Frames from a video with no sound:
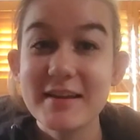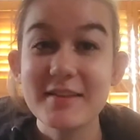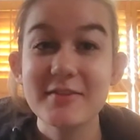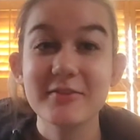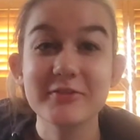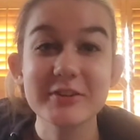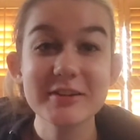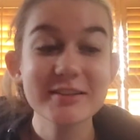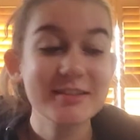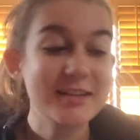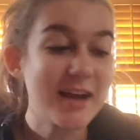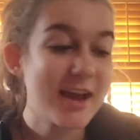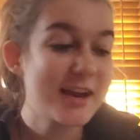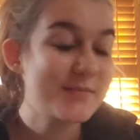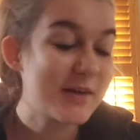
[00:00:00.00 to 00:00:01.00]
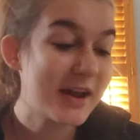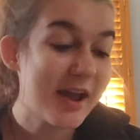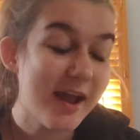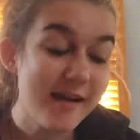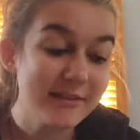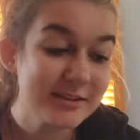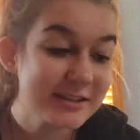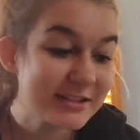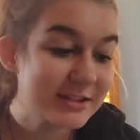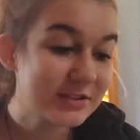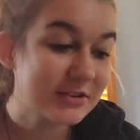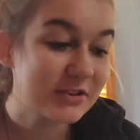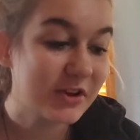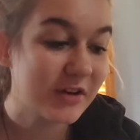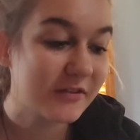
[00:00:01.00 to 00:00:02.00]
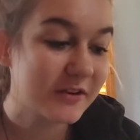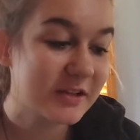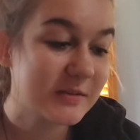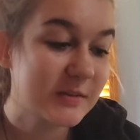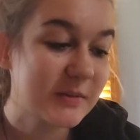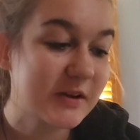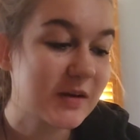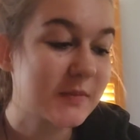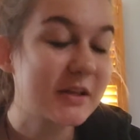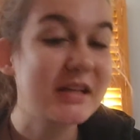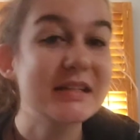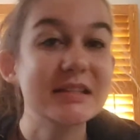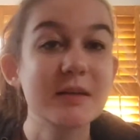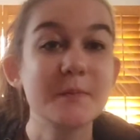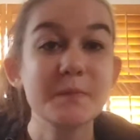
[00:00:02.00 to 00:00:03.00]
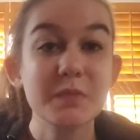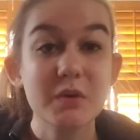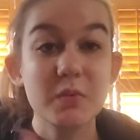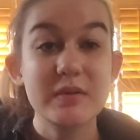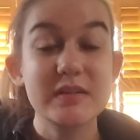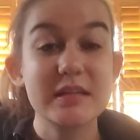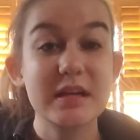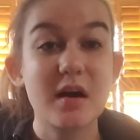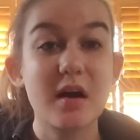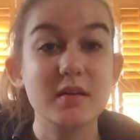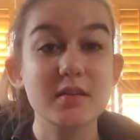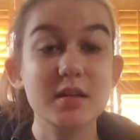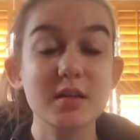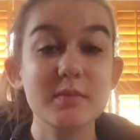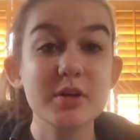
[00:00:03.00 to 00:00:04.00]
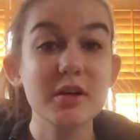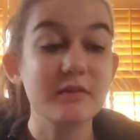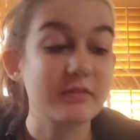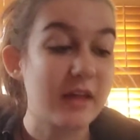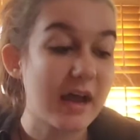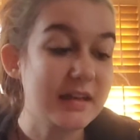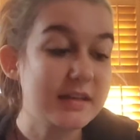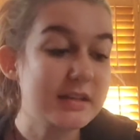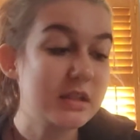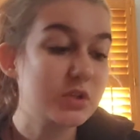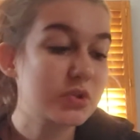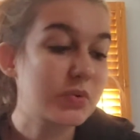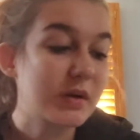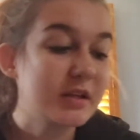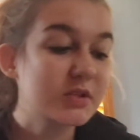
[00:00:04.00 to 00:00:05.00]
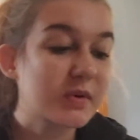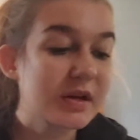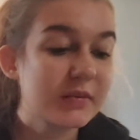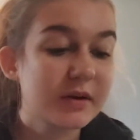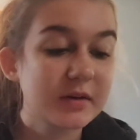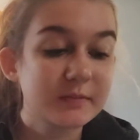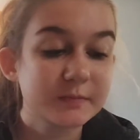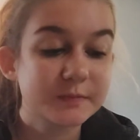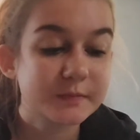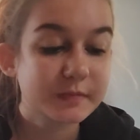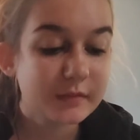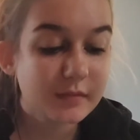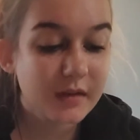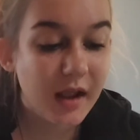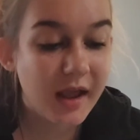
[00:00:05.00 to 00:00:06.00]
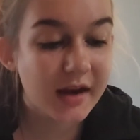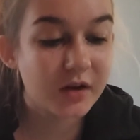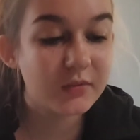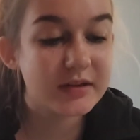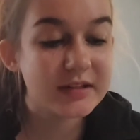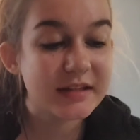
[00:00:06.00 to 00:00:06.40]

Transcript: the first item I ever sold on Facebook Marketplace was in October of last year, 2021. And it was